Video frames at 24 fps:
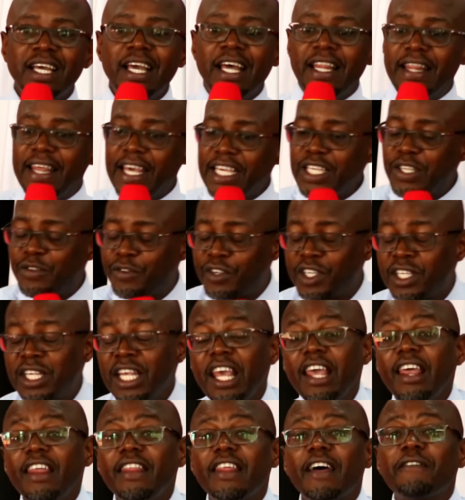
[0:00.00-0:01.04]
They
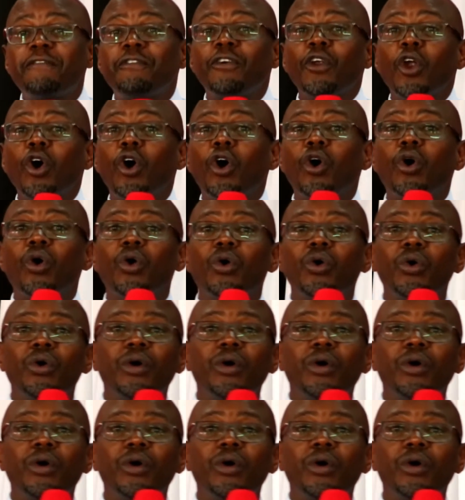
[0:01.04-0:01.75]
see the floor.